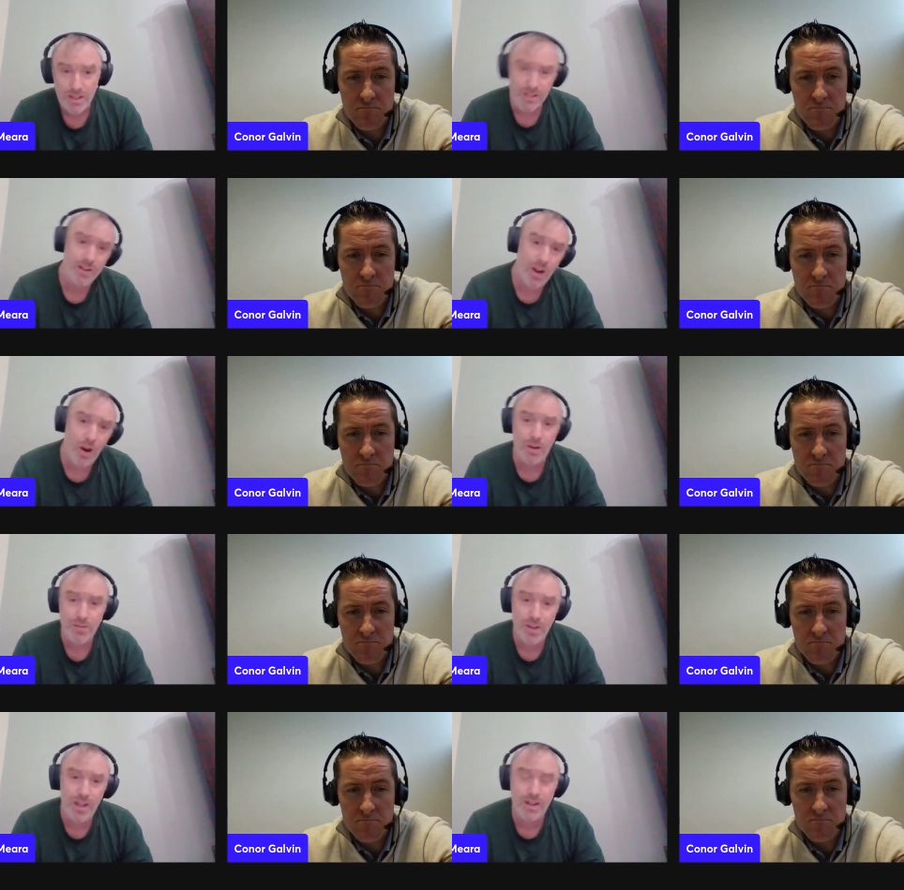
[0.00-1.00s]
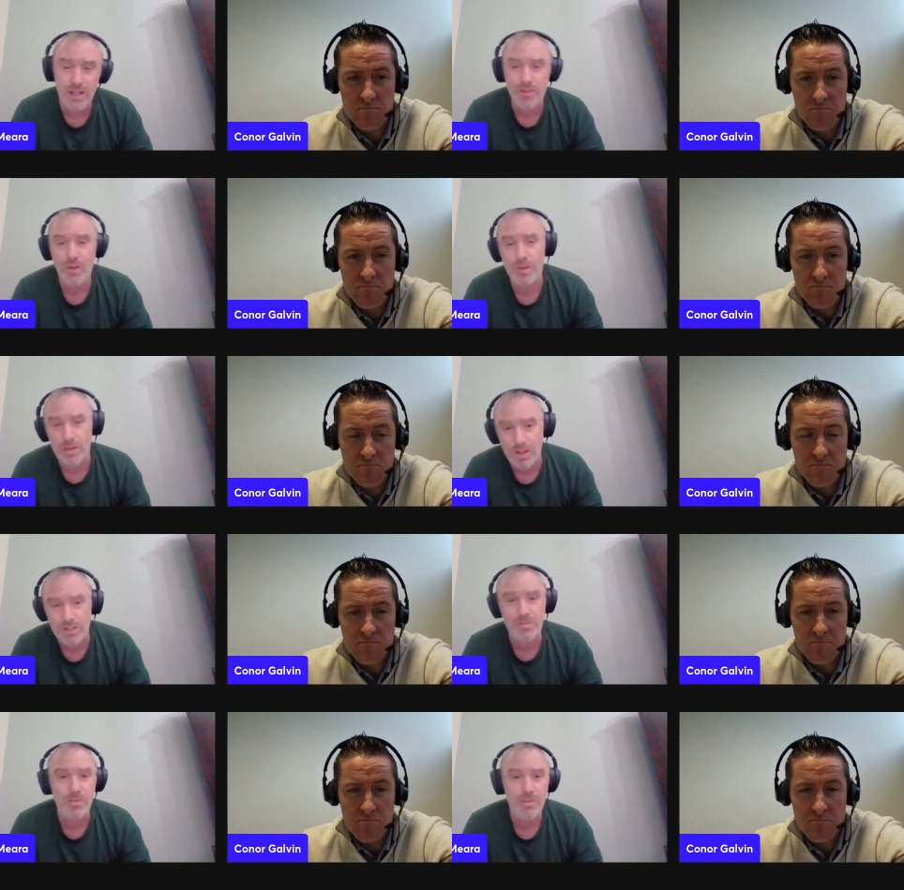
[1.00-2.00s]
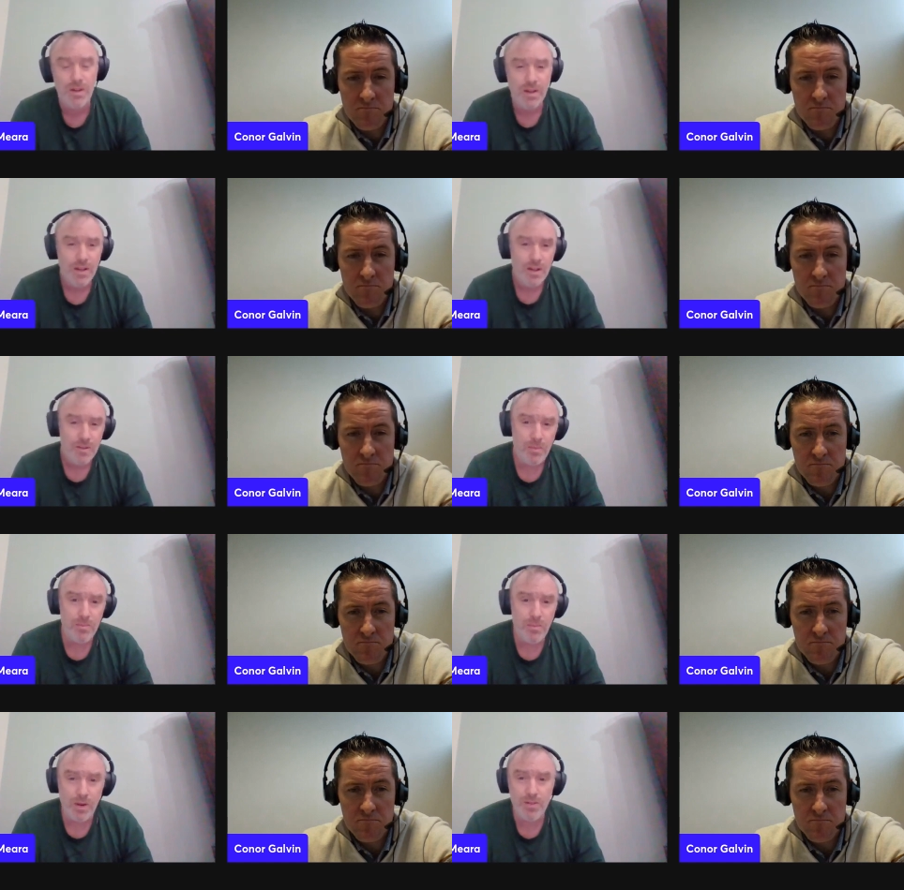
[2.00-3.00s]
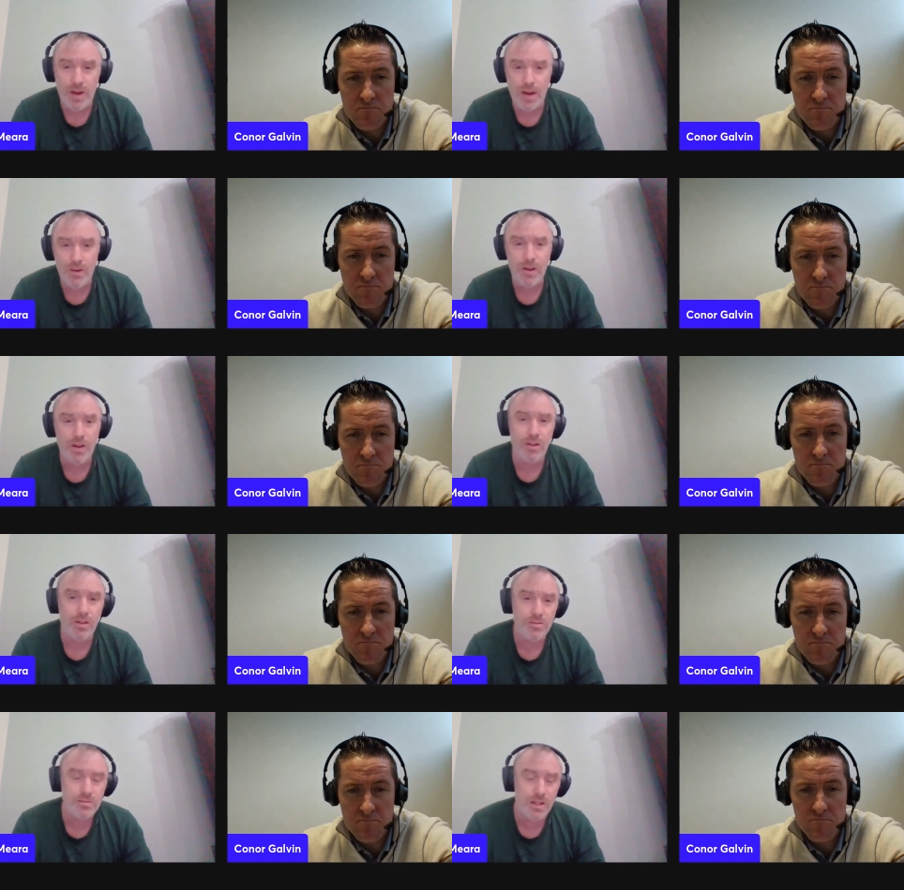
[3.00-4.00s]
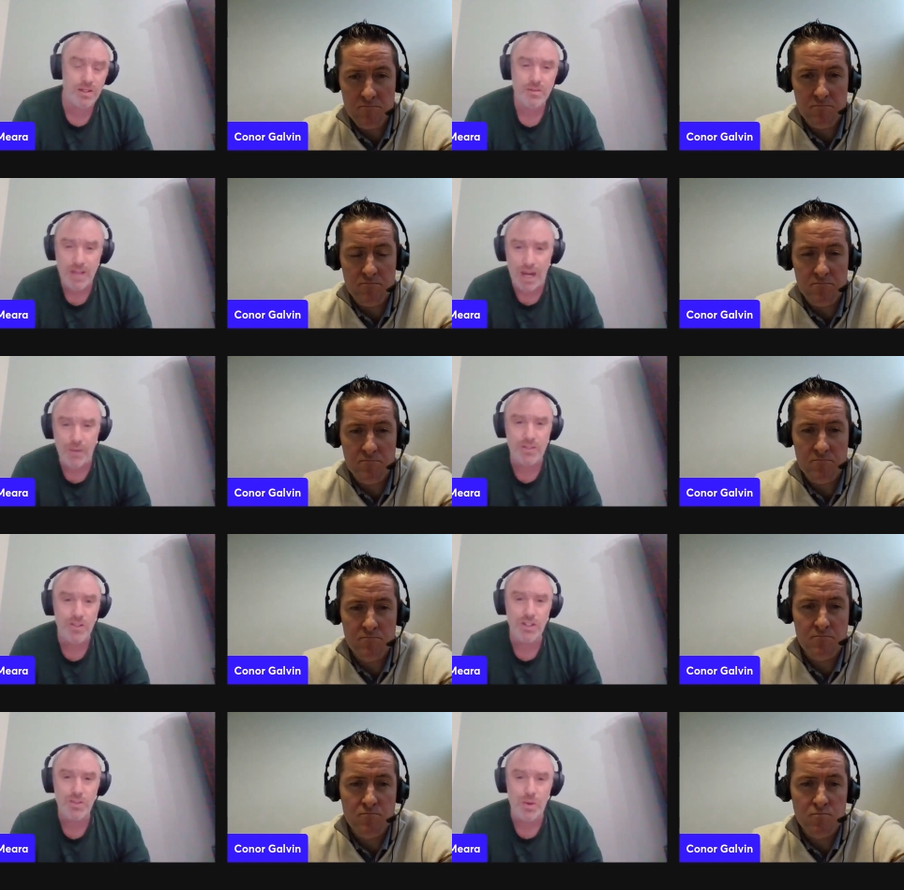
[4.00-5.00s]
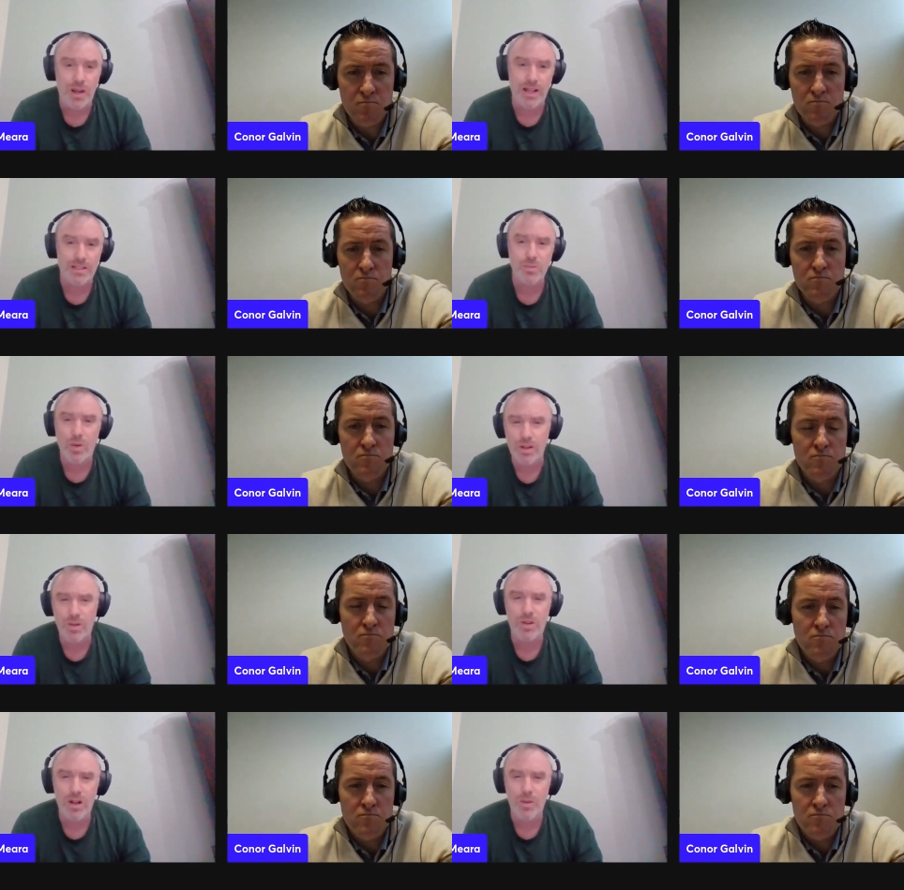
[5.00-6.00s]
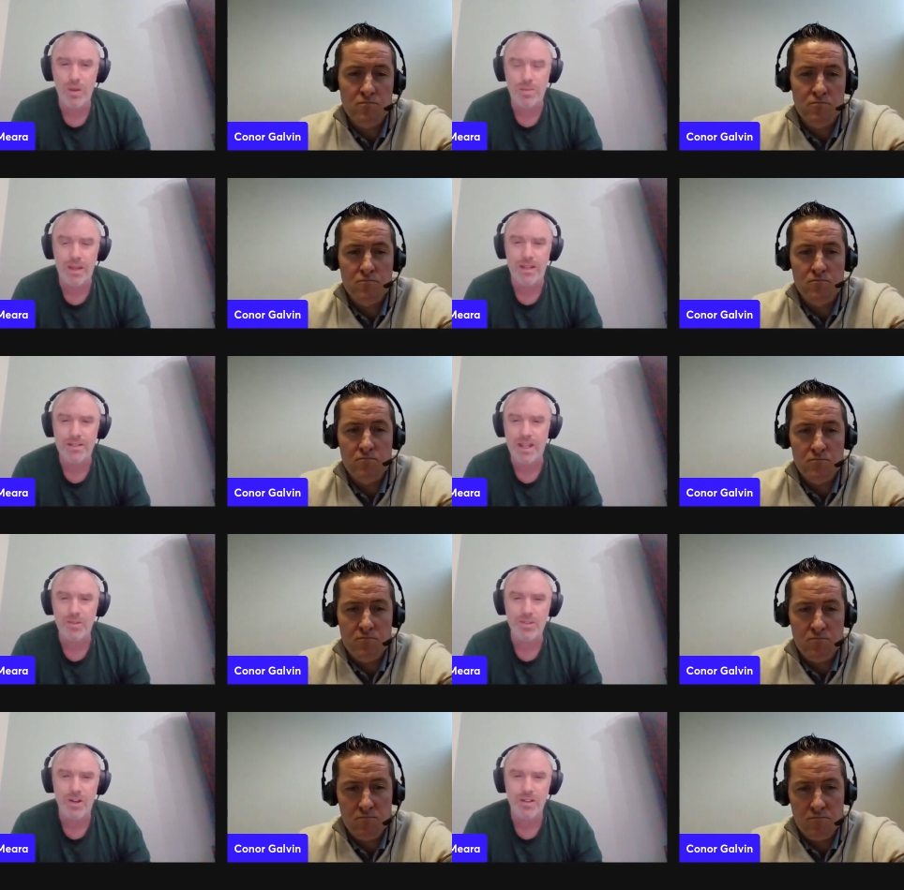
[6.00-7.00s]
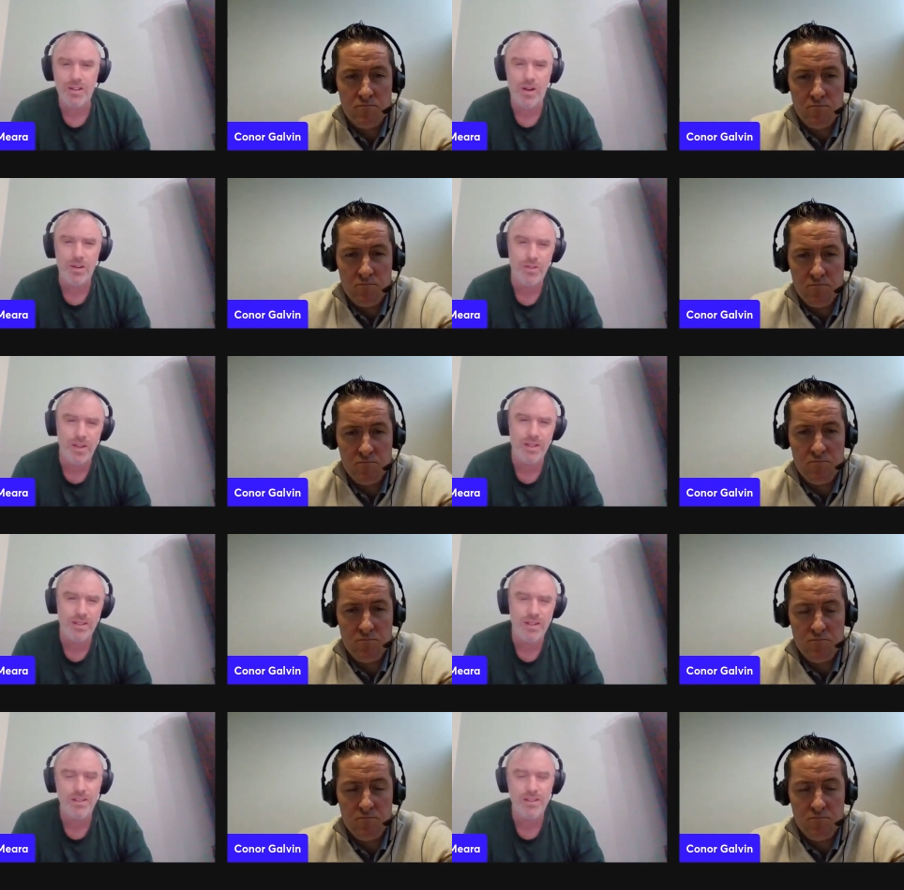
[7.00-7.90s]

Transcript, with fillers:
Speaker 1: They're Corofin. And even when the likes of Mike Farragher and Gary Sice were asked, why don't Galway play the same style as Corofin? They,